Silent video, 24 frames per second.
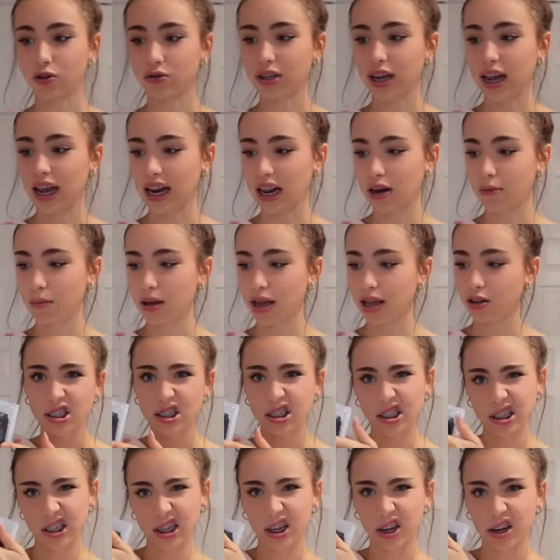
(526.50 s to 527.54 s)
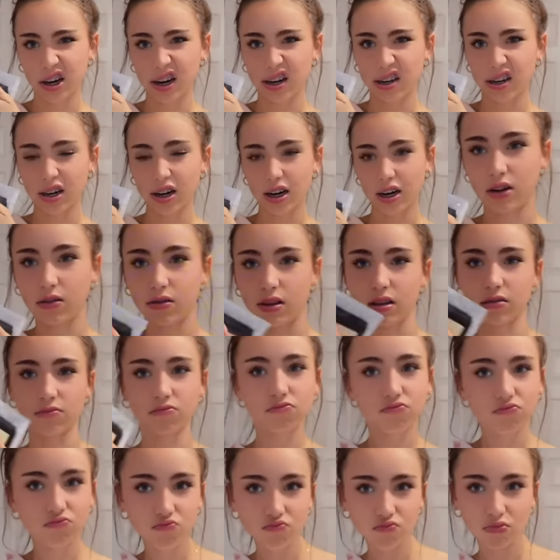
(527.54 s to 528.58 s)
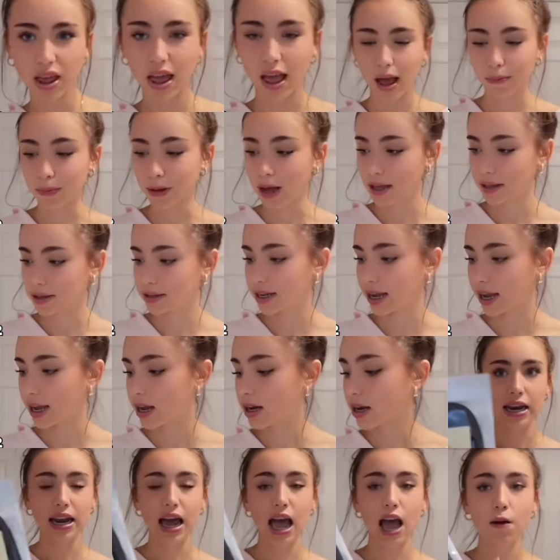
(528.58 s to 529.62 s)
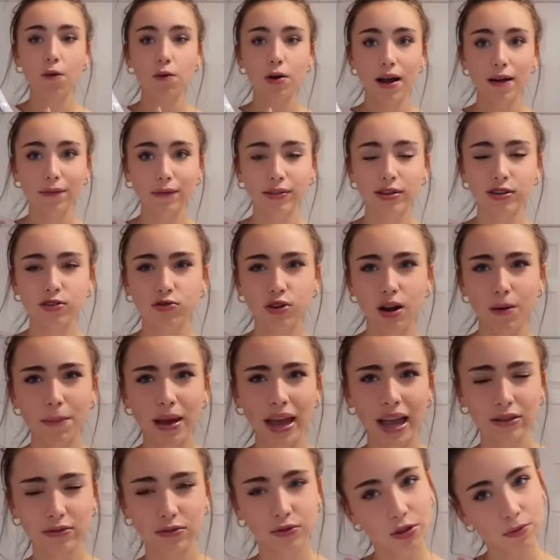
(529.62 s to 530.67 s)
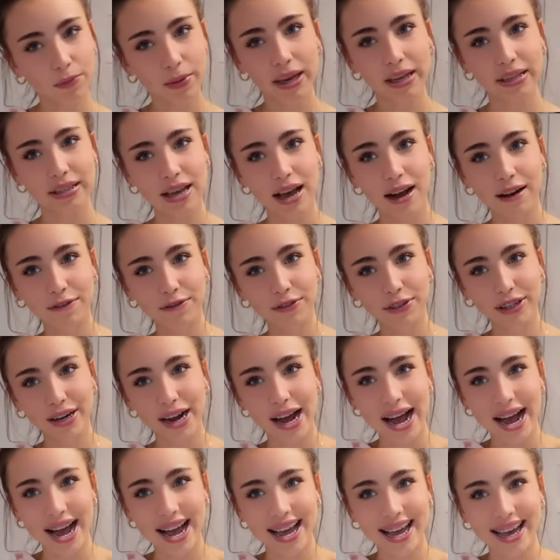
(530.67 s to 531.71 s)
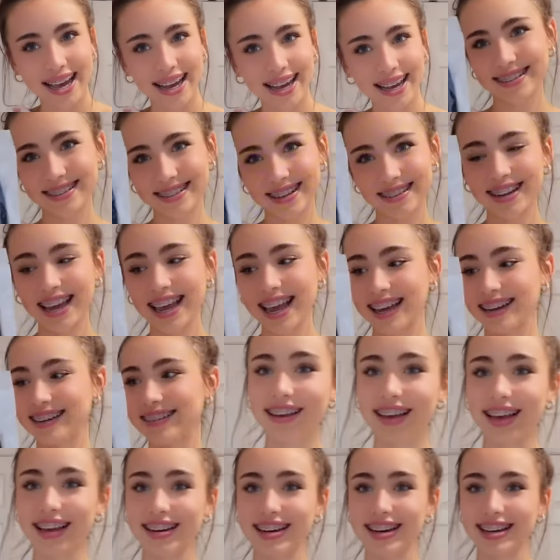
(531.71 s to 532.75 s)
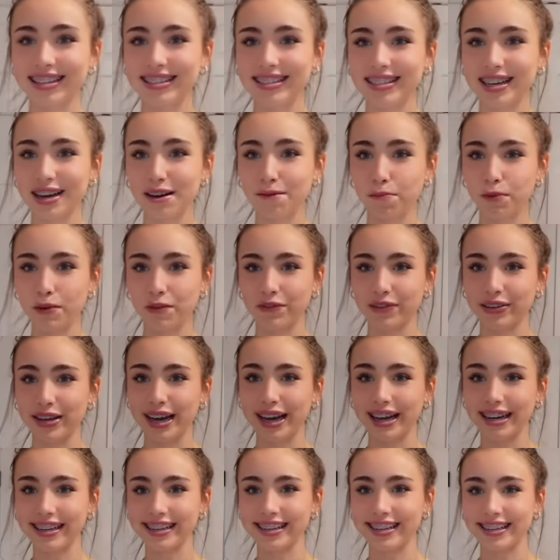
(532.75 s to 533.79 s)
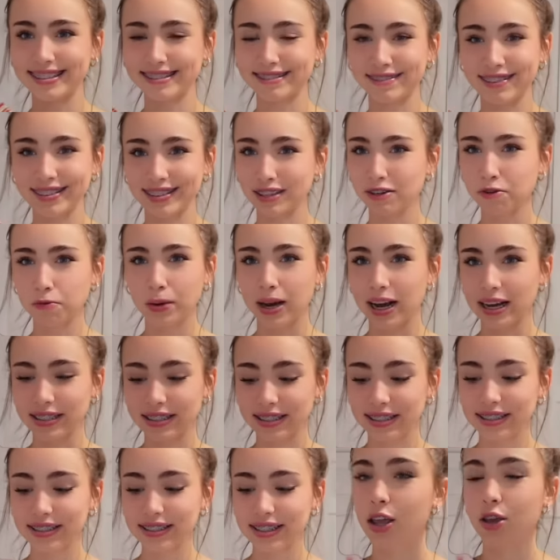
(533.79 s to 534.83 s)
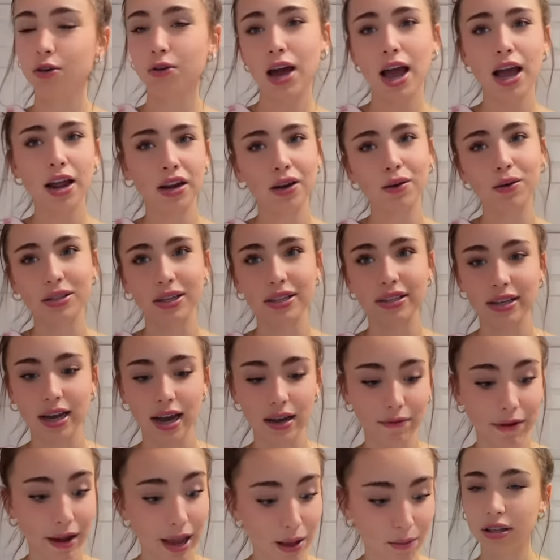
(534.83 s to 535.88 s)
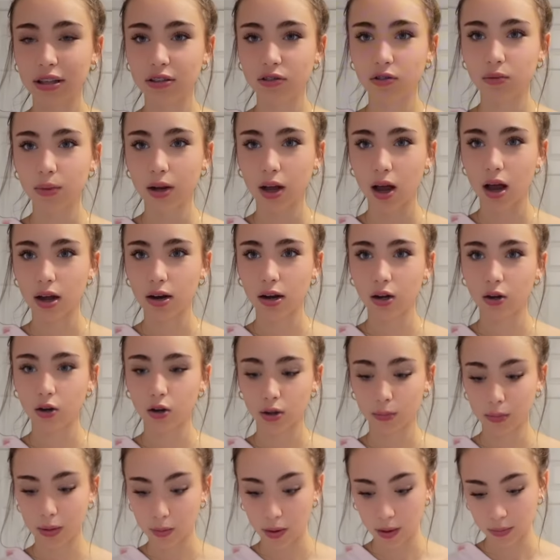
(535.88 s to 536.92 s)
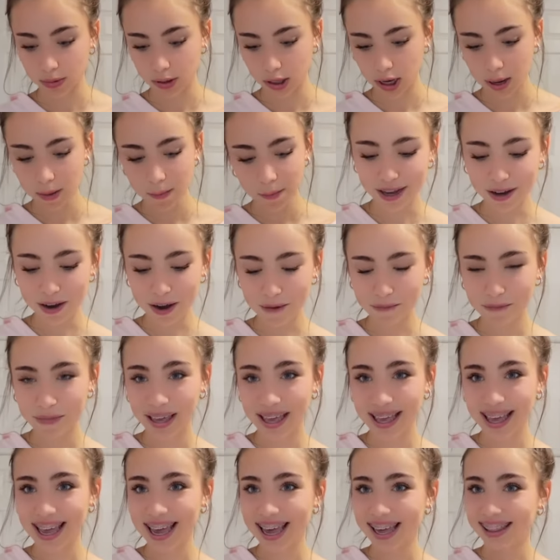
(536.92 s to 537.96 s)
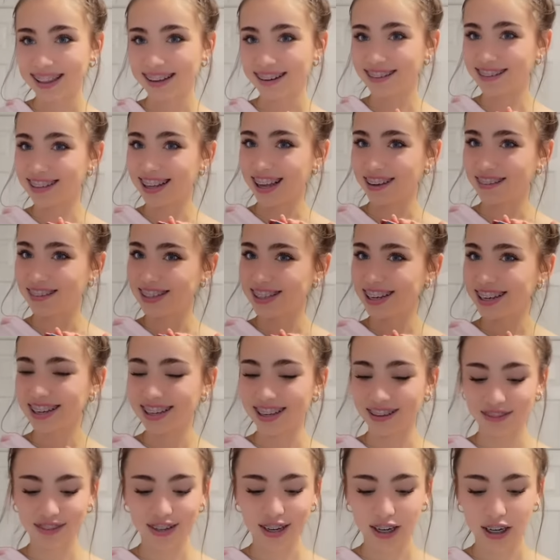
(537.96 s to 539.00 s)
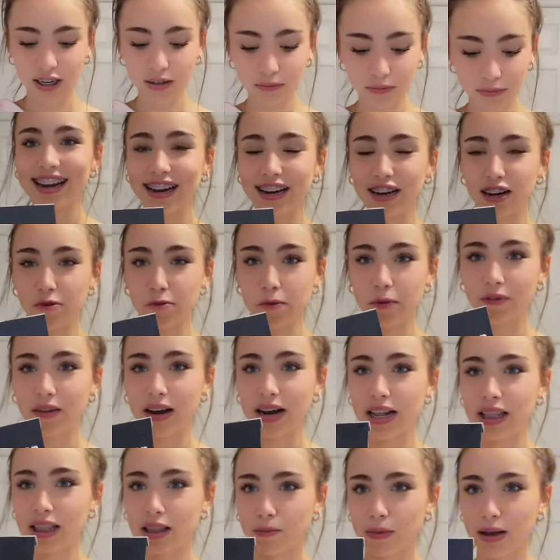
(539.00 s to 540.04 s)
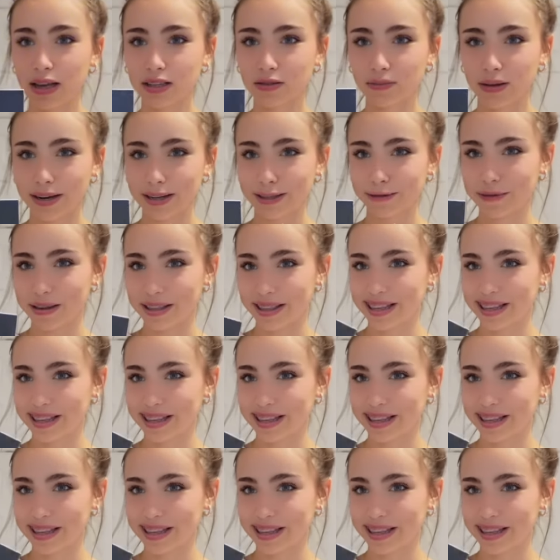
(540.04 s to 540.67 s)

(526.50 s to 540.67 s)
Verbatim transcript: tanning mitt. You stick your hand in it and like apply the tan. Now I won't have to scrub my hands with toothpaste after I self-tan. Okay, next up we've got the fun little boxes. You kind of know what's inside, right? This is from my aunt and uncle on my mom's side. They got me a little Amazon gift card. Here you know me finding the best way to spend